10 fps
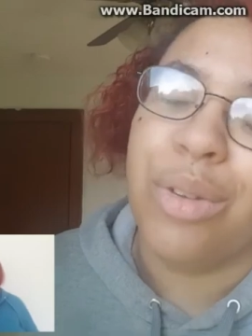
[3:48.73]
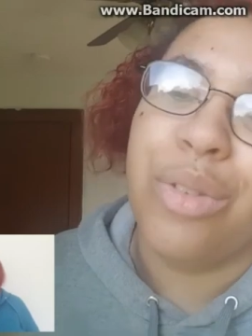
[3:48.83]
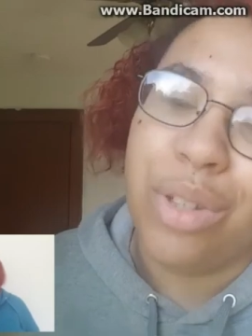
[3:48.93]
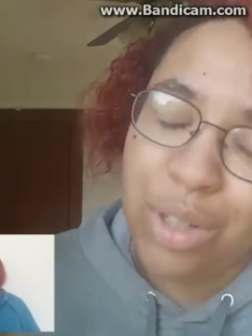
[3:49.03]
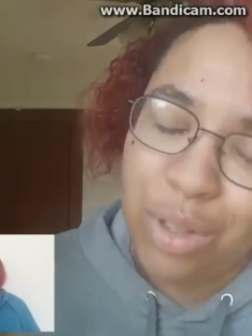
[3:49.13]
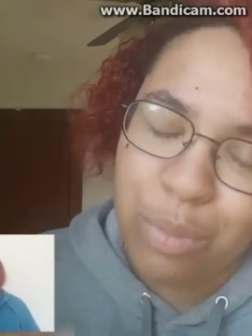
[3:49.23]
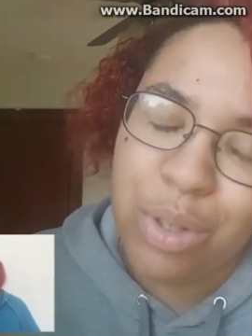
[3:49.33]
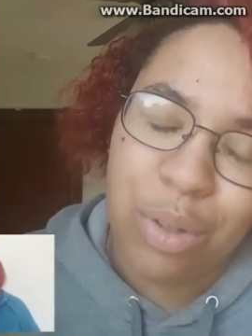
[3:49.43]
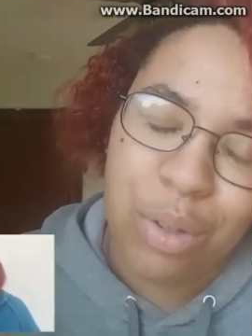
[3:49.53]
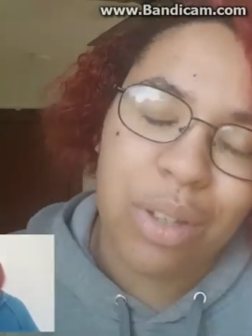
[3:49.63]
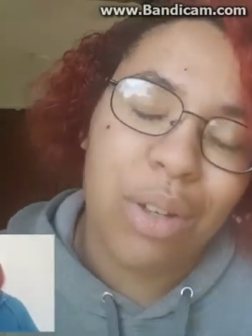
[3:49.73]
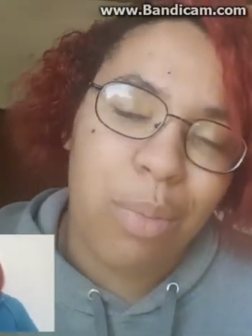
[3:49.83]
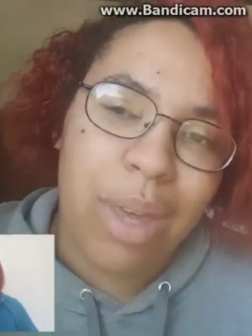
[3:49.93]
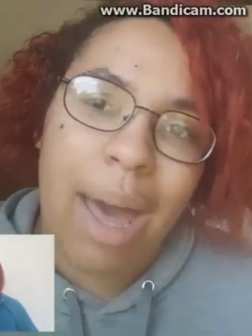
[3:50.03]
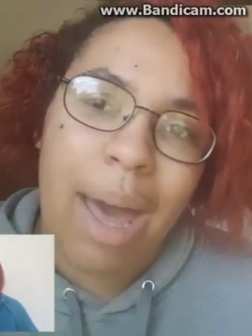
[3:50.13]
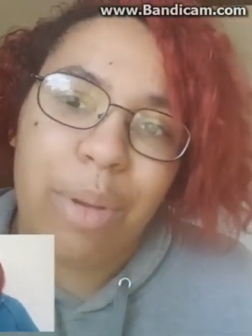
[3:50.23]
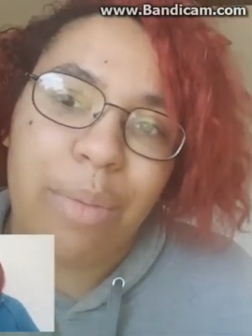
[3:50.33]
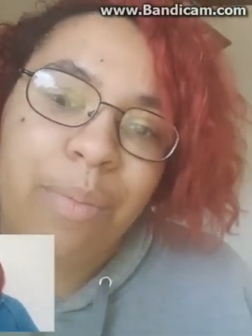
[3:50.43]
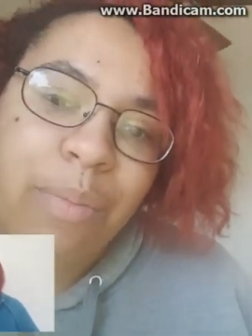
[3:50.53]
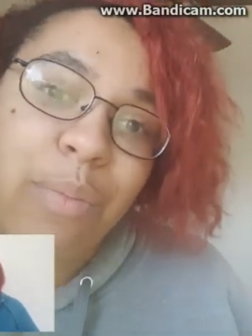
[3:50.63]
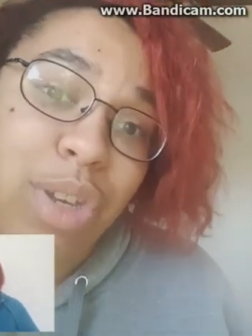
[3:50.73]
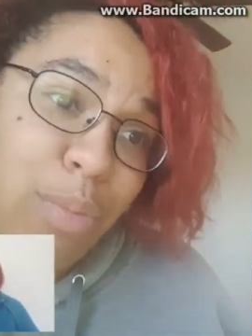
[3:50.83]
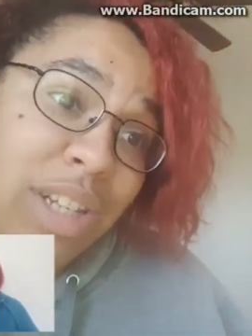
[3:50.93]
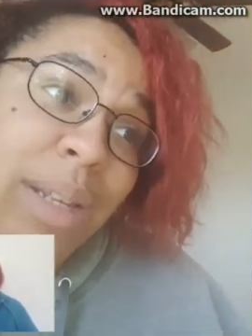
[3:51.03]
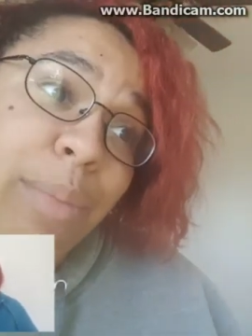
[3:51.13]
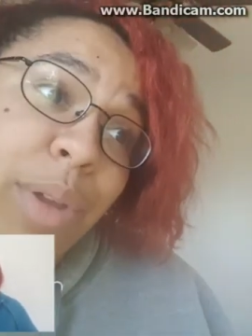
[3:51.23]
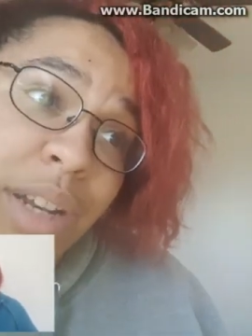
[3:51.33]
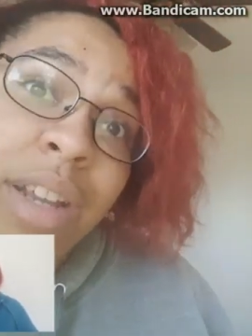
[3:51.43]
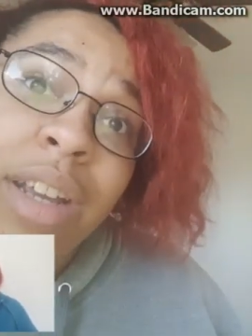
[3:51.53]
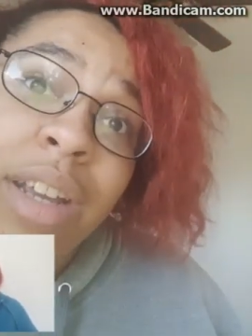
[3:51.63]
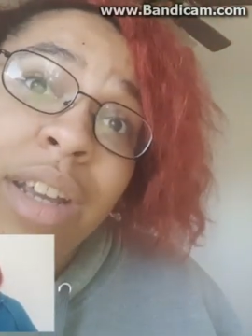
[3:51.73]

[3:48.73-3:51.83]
you'll, you'll, you'll, you'll be happy when you press that button.